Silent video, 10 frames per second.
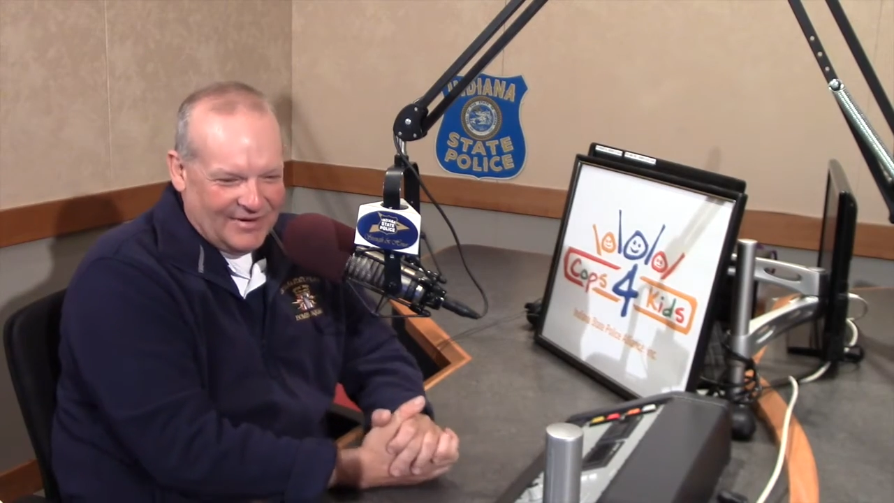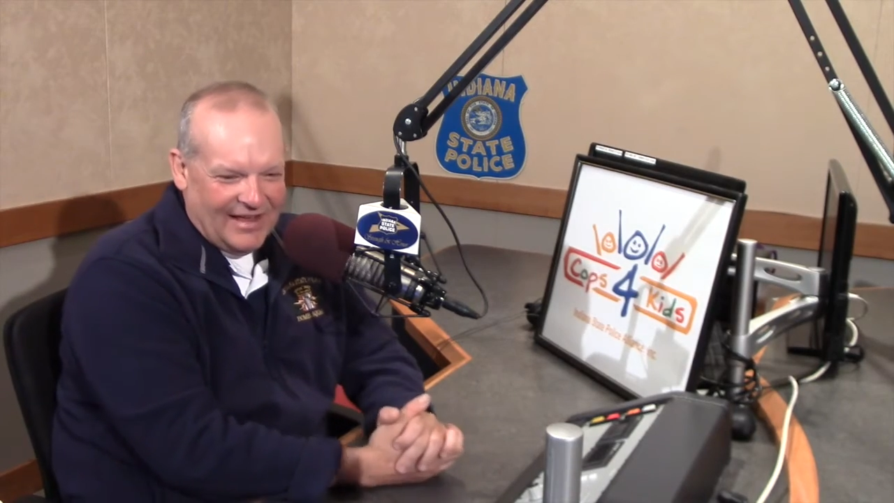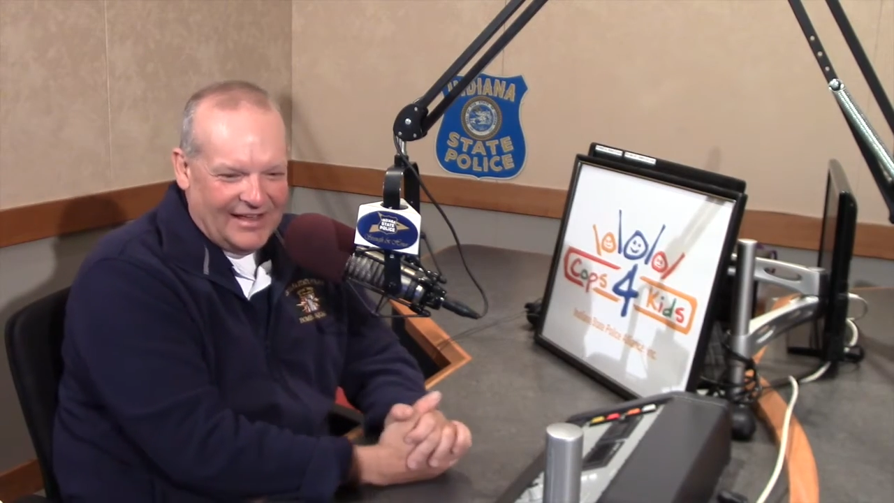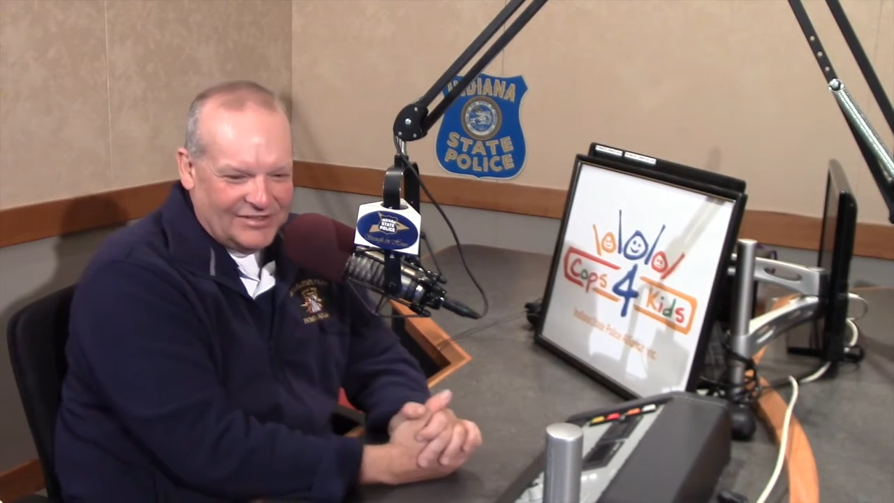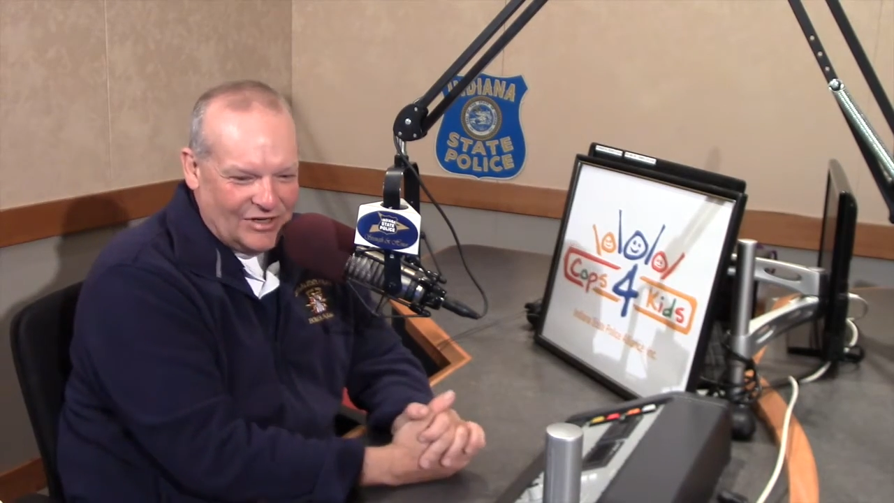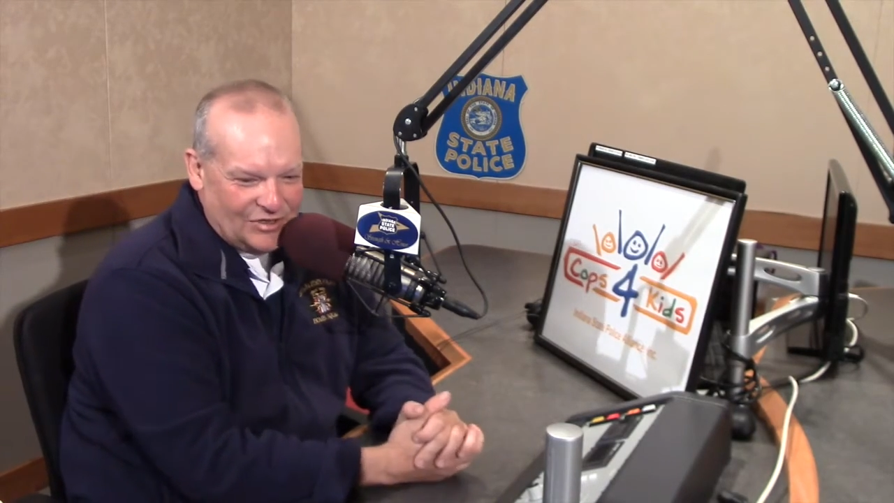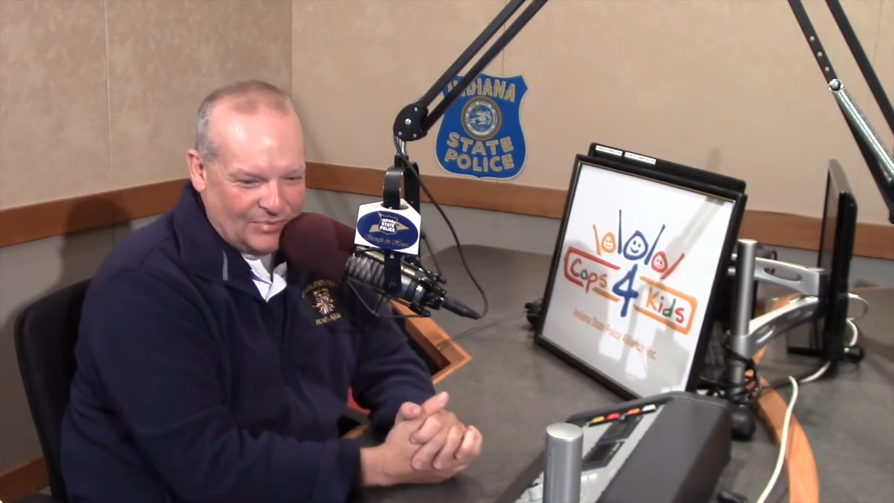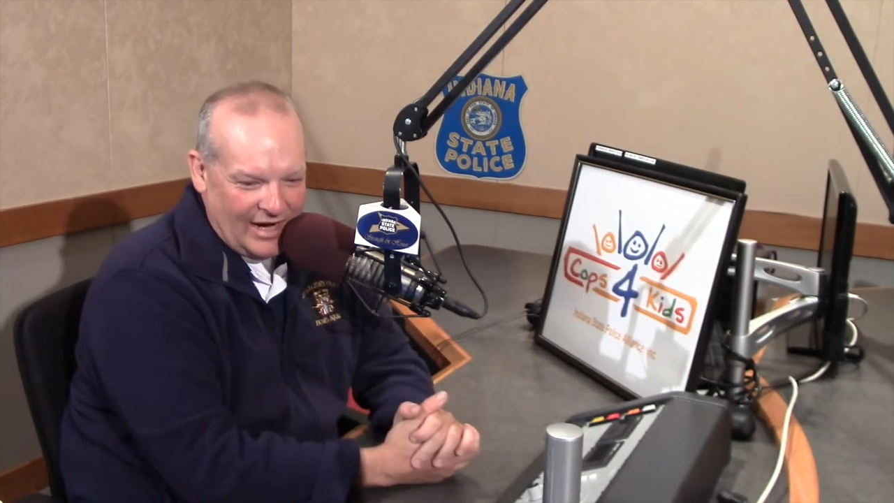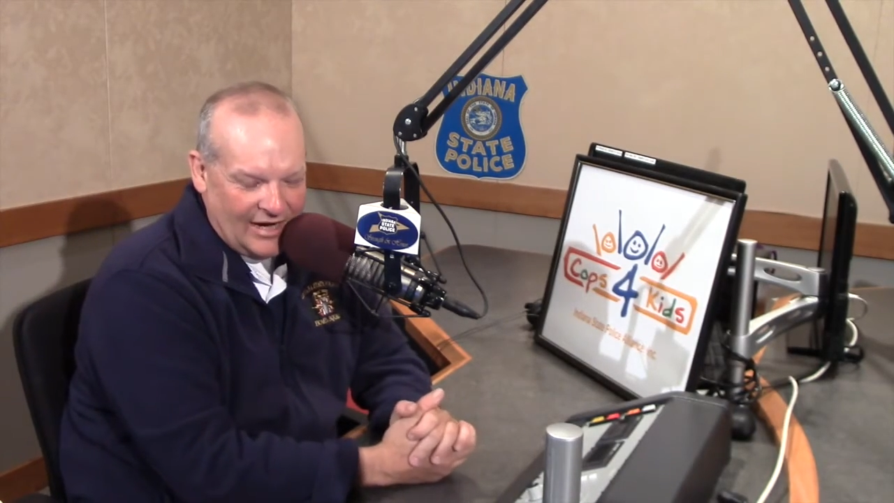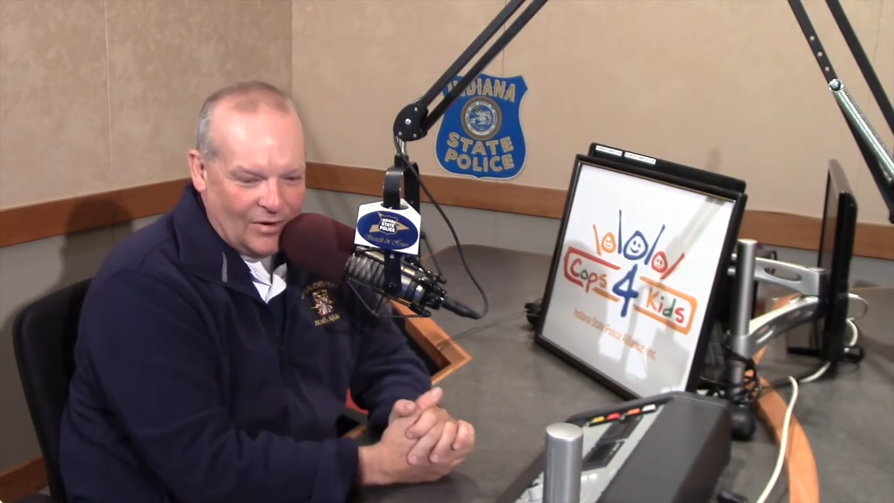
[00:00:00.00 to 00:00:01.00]
Uh, Sergeant
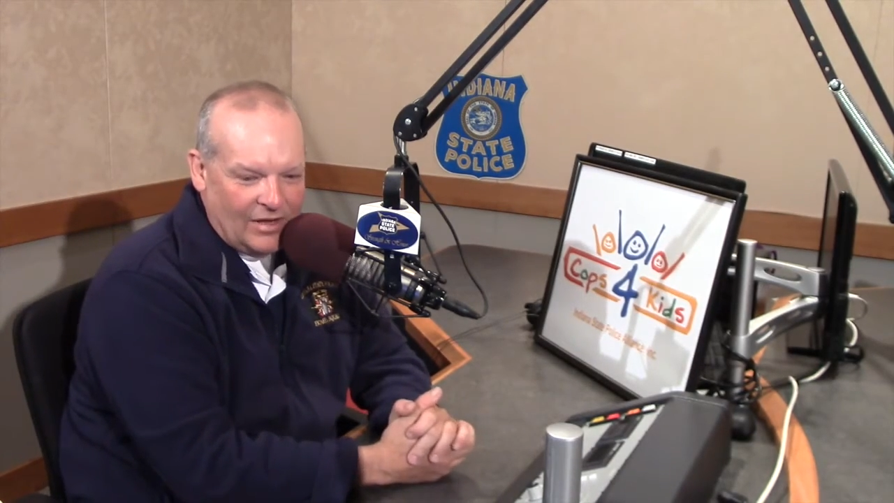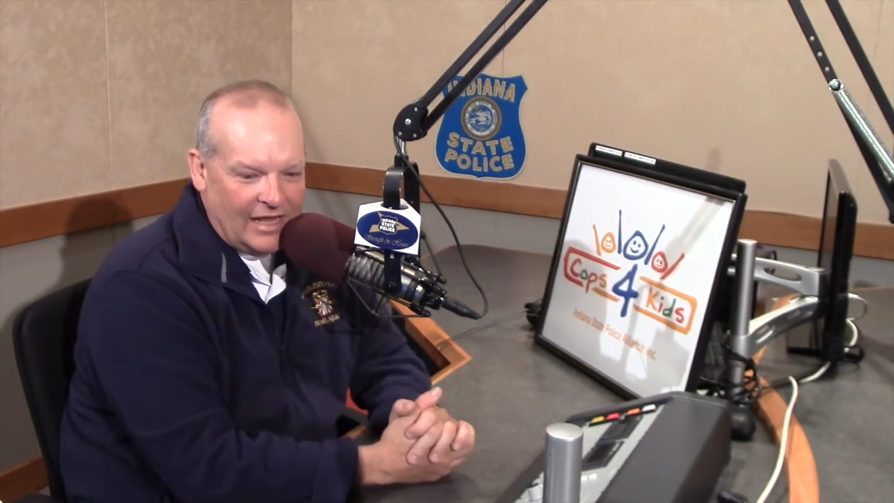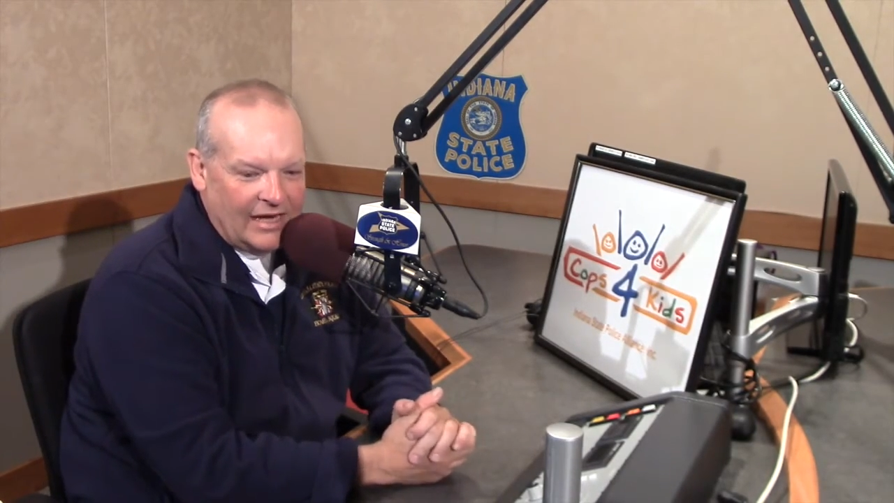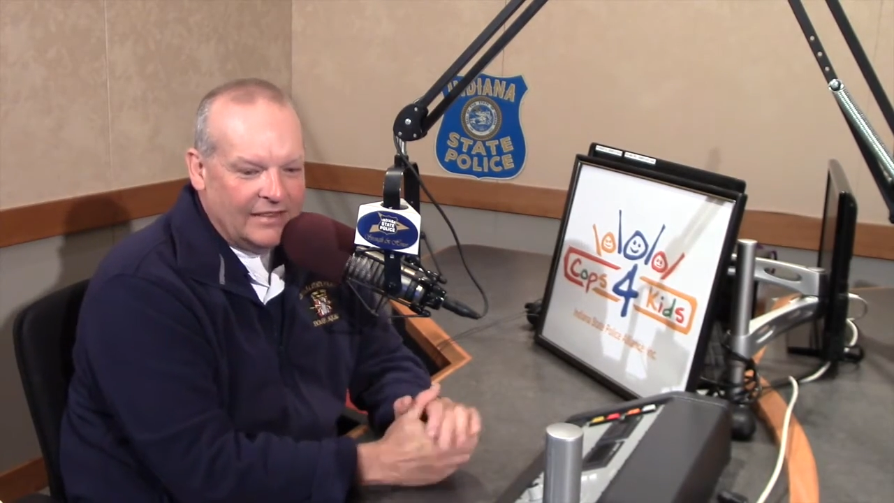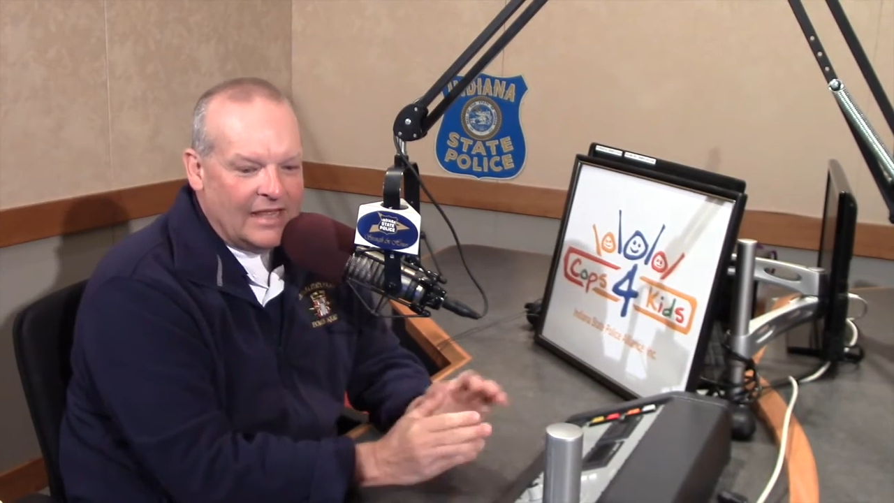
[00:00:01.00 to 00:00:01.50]
Brian Olehy,